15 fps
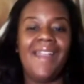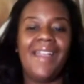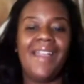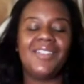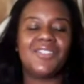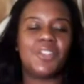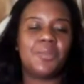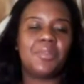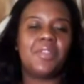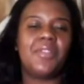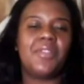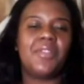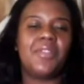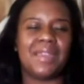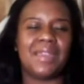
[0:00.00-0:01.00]
And in terms of
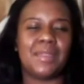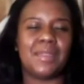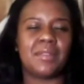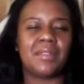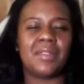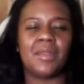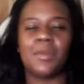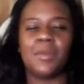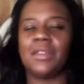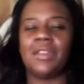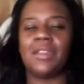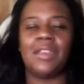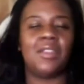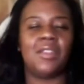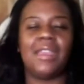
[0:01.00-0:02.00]
the buddy system
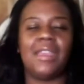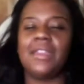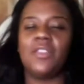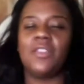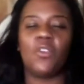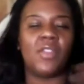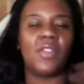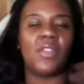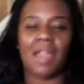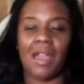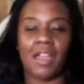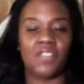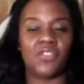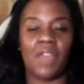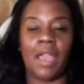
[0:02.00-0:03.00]
and any or the
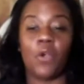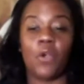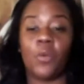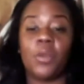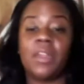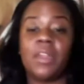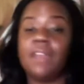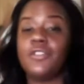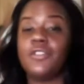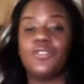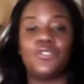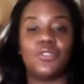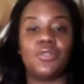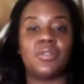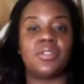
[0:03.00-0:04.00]
contract or whatever you
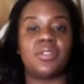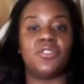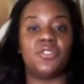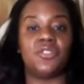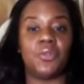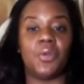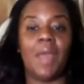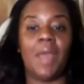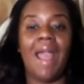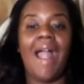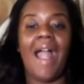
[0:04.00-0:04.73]
choose to do,